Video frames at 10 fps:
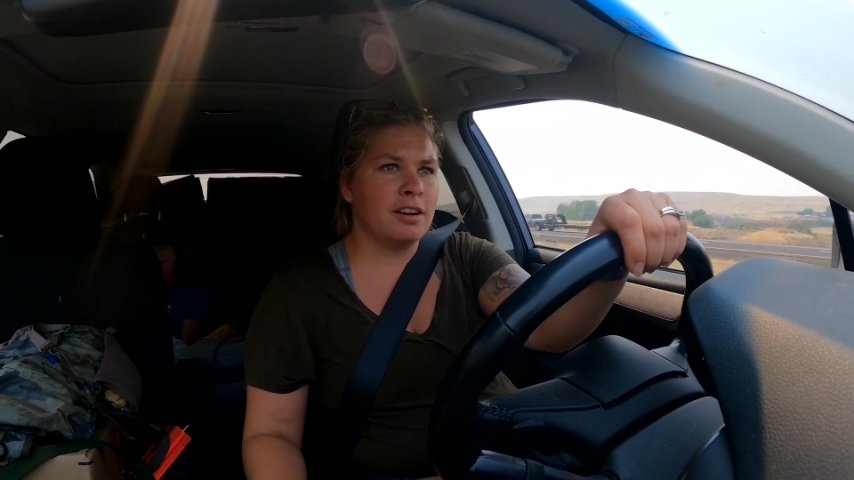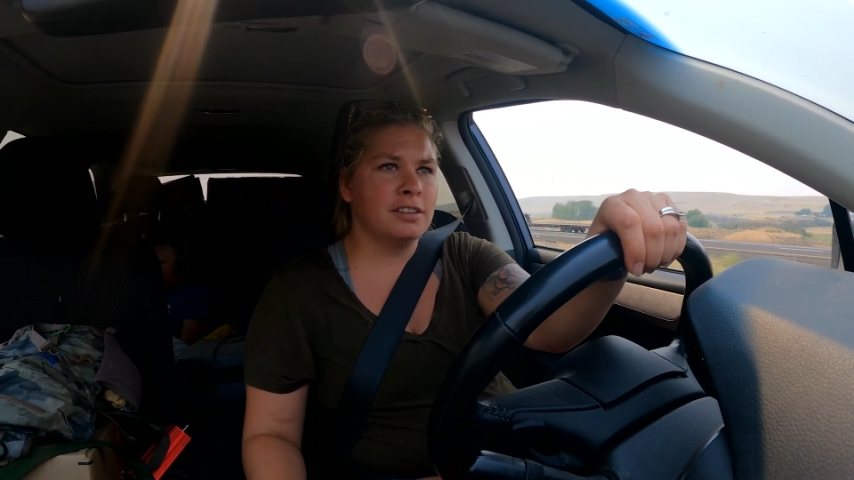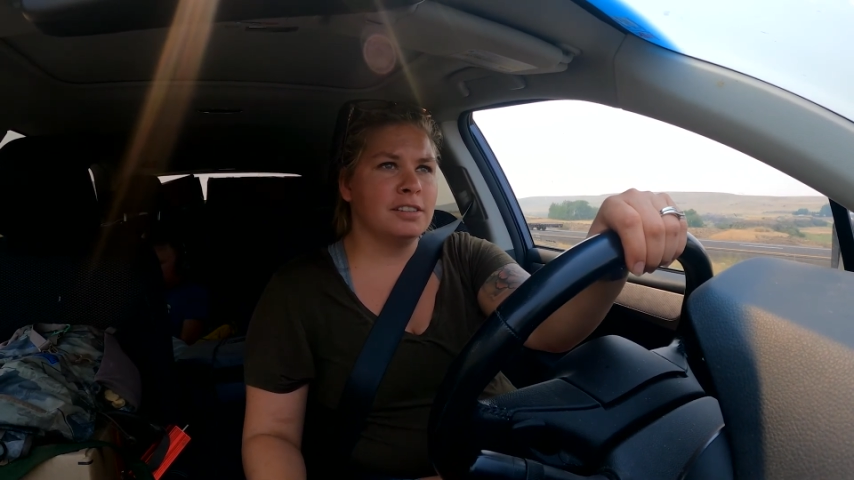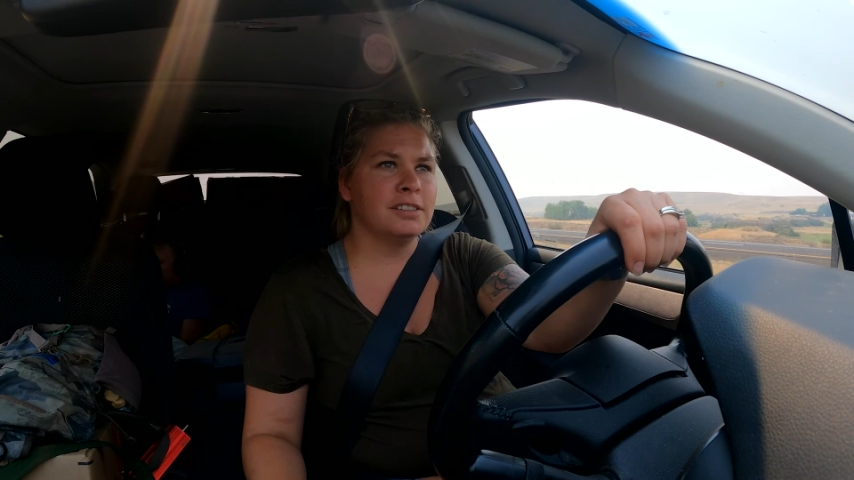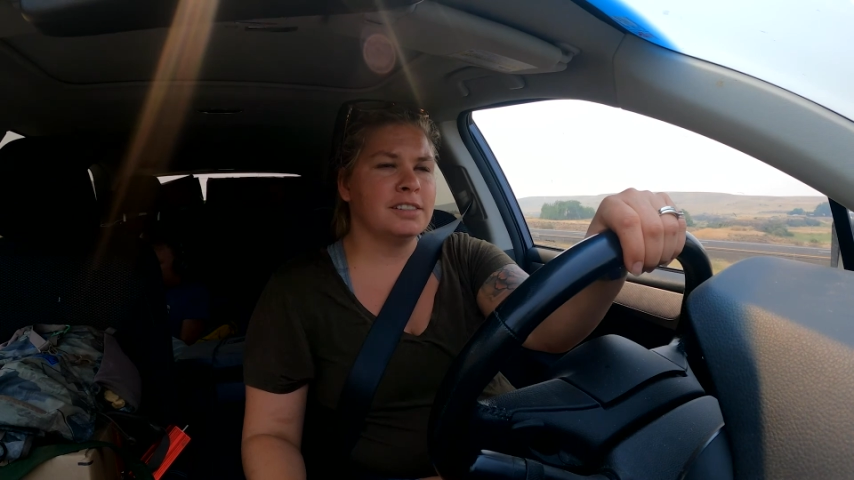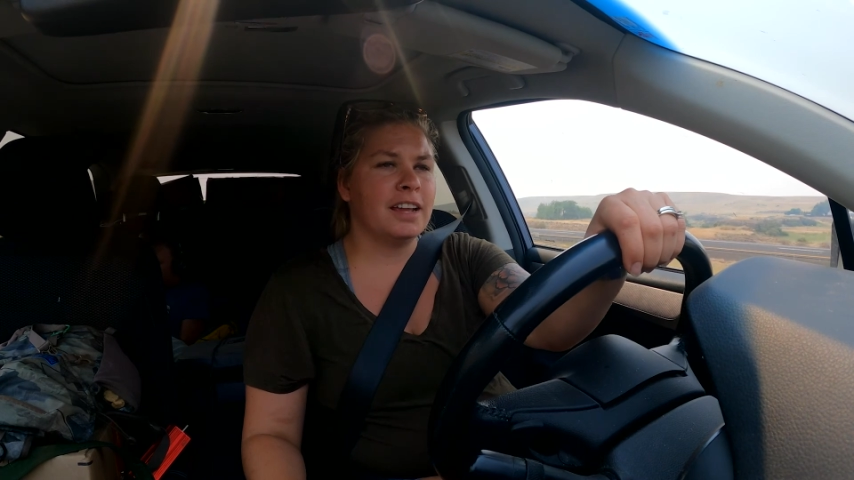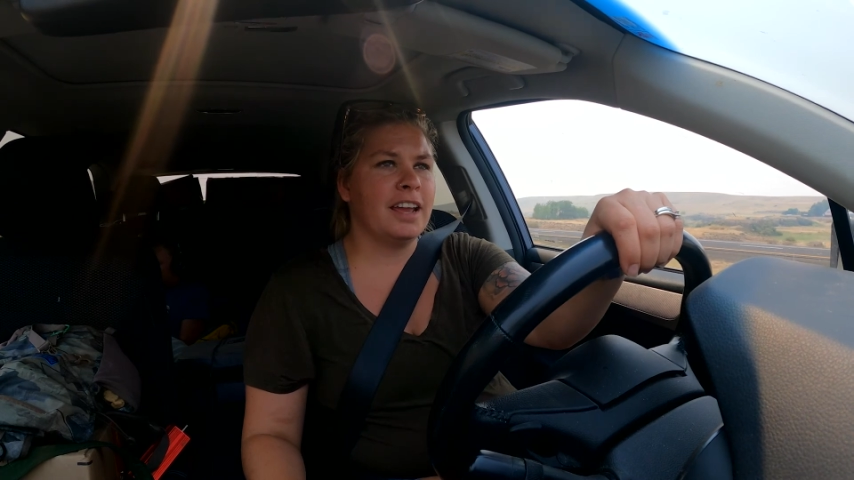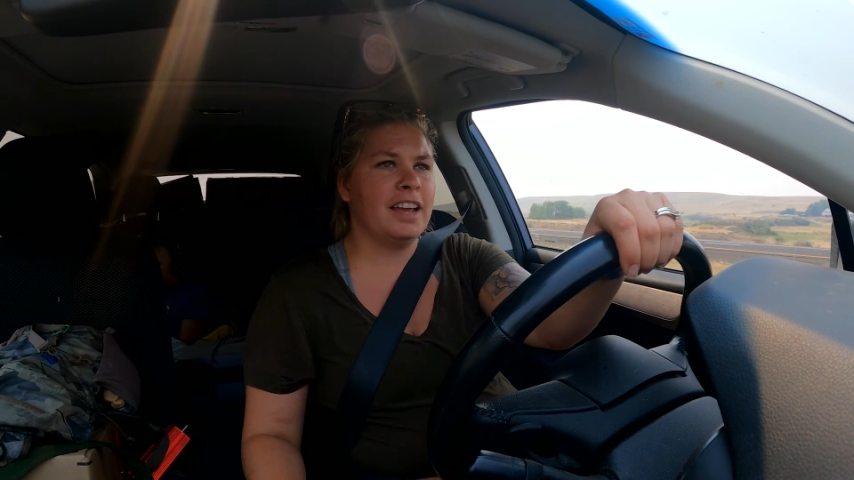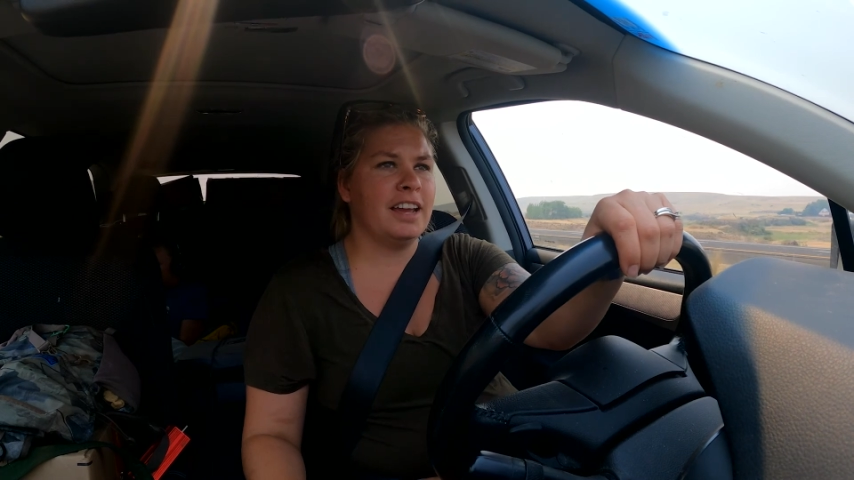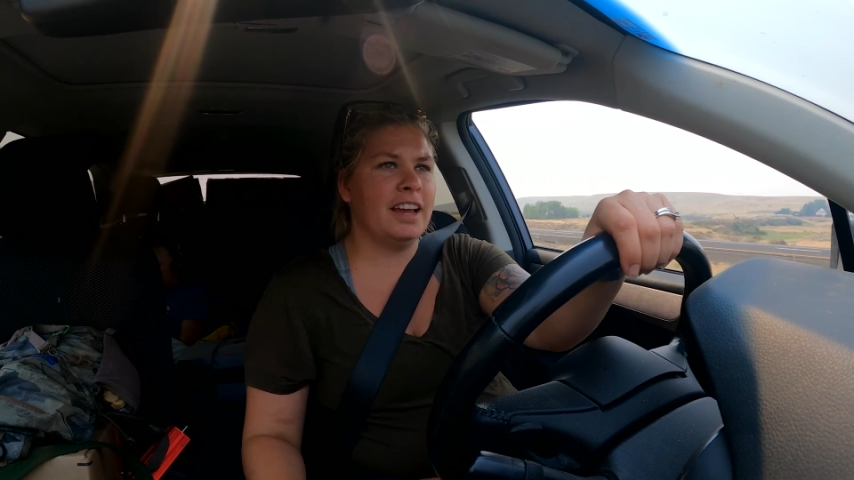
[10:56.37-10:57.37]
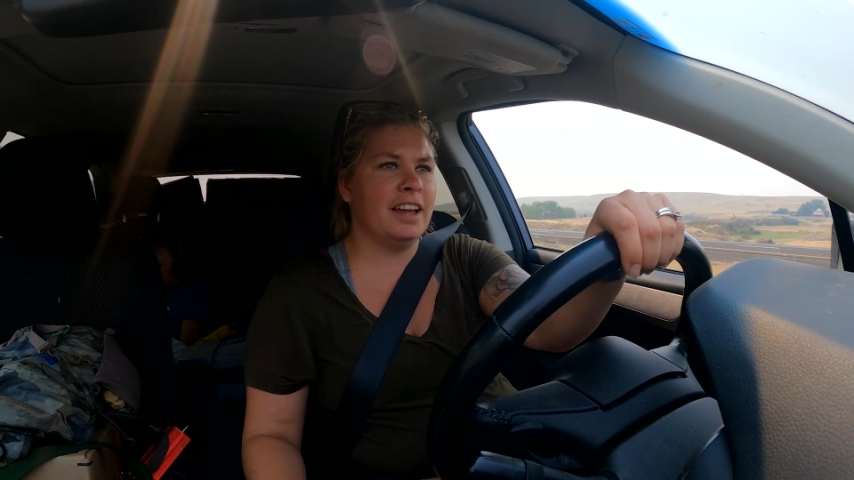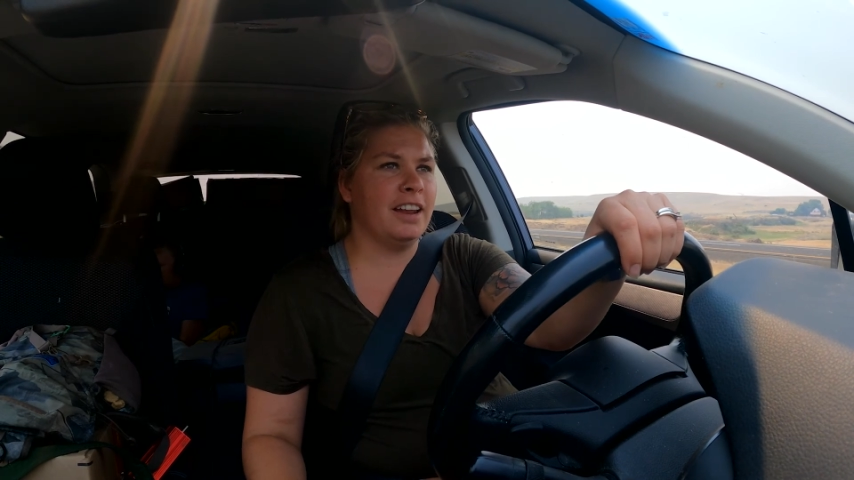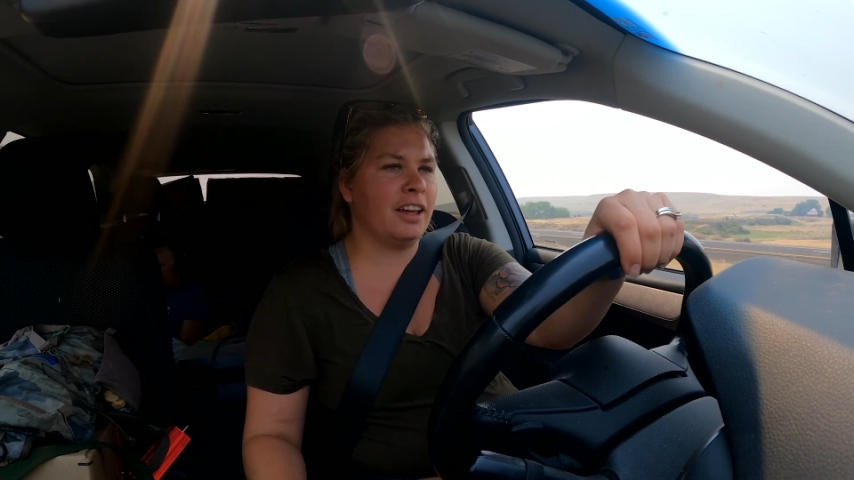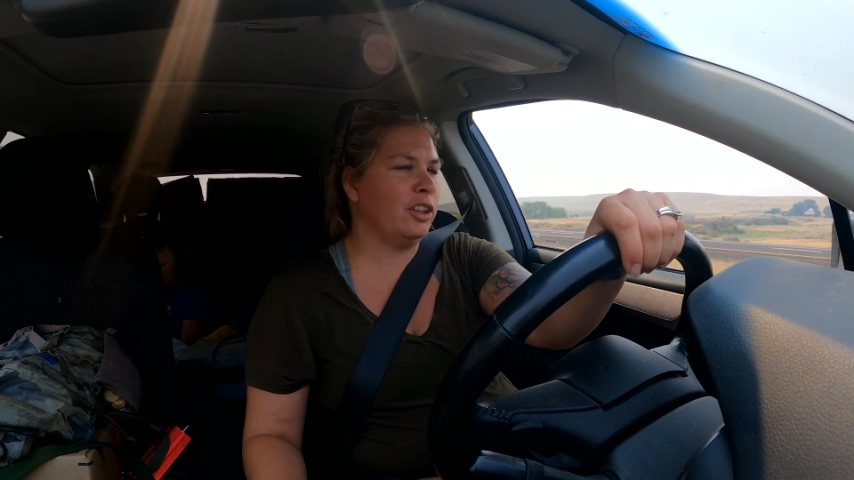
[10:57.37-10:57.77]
and